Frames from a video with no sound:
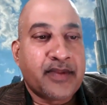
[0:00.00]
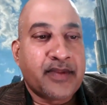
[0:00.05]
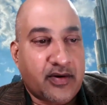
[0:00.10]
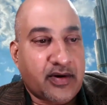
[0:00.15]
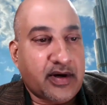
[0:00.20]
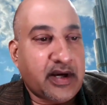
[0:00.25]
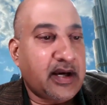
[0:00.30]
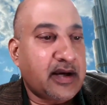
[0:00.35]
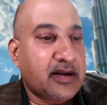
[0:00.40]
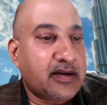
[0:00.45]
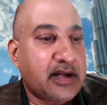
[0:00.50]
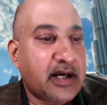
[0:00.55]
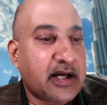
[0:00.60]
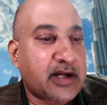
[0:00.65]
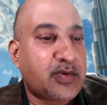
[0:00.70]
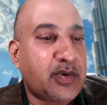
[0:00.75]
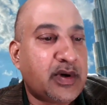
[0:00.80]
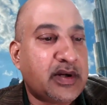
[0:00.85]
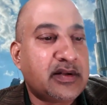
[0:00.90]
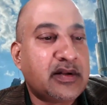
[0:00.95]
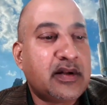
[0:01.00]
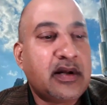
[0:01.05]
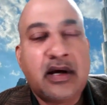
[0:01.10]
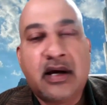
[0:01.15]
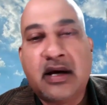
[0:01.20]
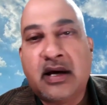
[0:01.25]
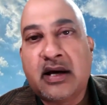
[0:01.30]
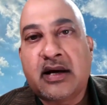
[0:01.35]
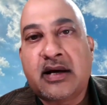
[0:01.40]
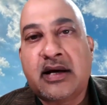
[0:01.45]
Okay, next one,
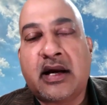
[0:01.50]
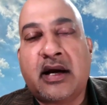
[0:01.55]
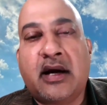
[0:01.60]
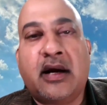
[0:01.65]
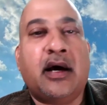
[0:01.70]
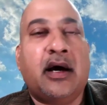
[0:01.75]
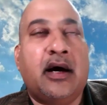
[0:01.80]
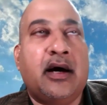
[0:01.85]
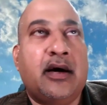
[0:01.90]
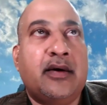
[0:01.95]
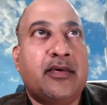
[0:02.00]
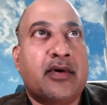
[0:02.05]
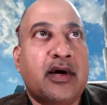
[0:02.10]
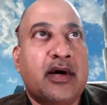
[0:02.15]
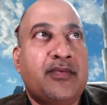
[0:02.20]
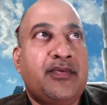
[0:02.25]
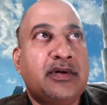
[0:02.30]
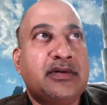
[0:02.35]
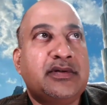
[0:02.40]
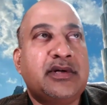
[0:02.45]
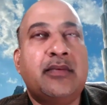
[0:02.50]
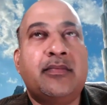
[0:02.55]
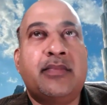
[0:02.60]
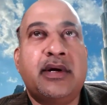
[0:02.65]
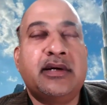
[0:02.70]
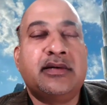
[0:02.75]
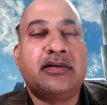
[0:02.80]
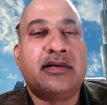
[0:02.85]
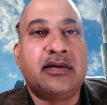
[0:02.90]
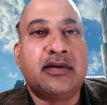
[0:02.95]
Canada. Okay, for some
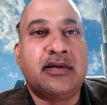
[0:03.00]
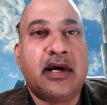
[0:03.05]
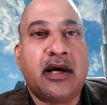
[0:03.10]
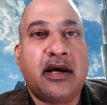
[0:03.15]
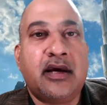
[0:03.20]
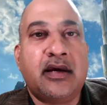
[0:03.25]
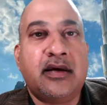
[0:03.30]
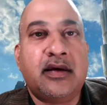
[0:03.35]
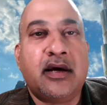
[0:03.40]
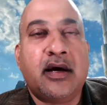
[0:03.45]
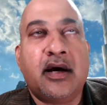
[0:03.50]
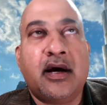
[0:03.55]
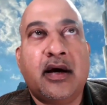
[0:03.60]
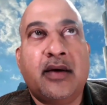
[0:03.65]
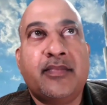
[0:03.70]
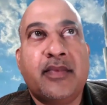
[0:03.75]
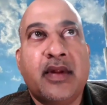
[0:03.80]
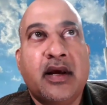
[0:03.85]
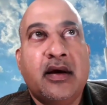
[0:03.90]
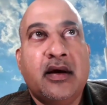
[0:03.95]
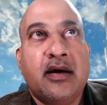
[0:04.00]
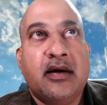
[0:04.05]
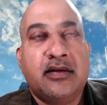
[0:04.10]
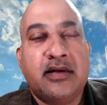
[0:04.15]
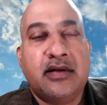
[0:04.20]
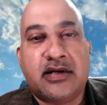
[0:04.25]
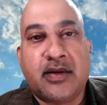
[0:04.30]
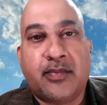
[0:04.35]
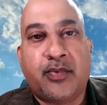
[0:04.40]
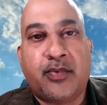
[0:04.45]
reason they
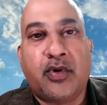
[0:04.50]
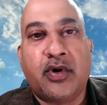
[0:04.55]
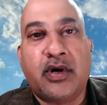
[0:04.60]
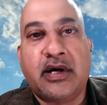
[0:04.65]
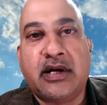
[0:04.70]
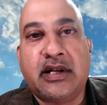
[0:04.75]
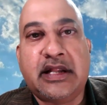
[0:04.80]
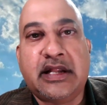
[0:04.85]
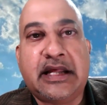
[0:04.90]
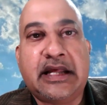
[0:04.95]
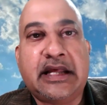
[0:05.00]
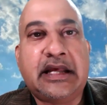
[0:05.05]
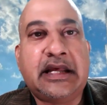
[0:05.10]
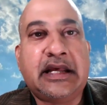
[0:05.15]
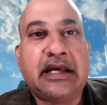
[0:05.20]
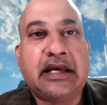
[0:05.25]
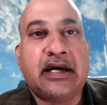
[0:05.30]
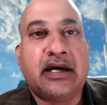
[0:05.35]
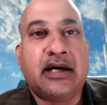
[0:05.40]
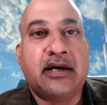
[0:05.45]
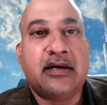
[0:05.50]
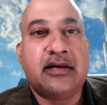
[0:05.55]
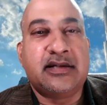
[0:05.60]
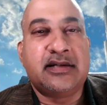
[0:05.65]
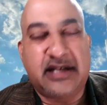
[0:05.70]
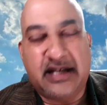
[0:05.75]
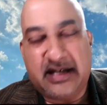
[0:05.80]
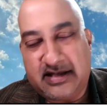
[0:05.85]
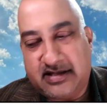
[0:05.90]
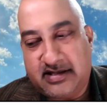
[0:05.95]
support the
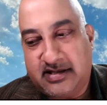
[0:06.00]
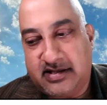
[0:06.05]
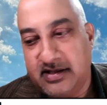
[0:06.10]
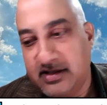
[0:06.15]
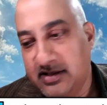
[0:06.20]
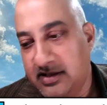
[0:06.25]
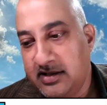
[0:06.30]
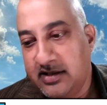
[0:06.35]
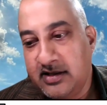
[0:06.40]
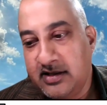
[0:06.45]
Sikhs.